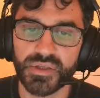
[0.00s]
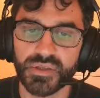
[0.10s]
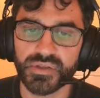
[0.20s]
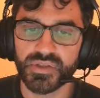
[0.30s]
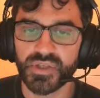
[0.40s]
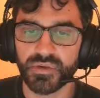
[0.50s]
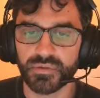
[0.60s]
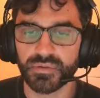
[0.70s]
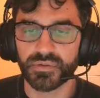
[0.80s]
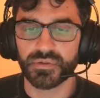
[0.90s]
So
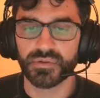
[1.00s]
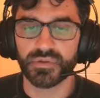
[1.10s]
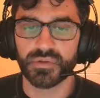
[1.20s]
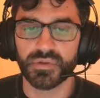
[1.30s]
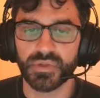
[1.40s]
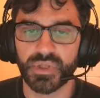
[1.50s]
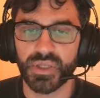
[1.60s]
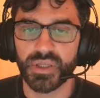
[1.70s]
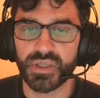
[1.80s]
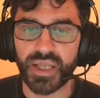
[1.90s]

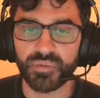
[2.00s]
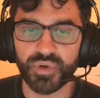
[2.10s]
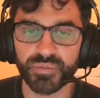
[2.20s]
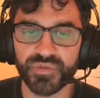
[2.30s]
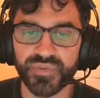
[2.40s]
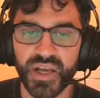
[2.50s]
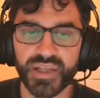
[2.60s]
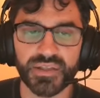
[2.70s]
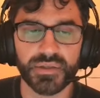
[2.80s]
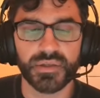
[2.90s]
that will provide
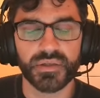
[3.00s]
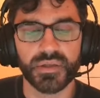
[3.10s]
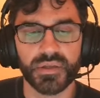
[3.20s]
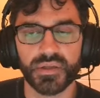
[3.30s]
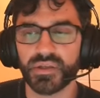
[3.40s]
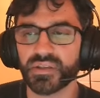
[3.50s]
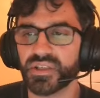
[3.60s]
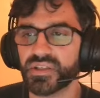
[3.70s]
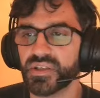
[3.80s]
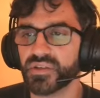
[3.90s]
the
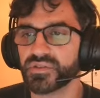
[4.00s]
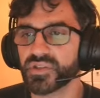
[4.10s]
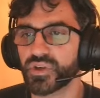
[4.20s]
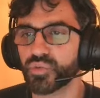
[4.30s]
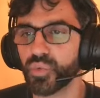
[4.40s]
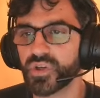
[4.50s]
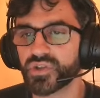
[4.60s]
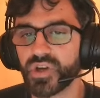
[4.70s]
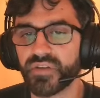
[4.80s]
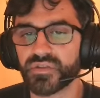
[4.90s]
details on what
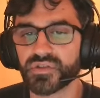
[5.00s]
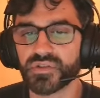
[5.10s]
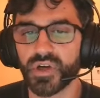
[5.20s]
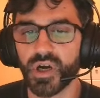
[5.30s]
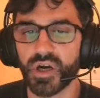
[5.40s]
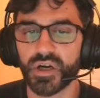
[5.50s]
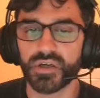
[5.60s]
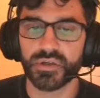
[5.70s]
drivers are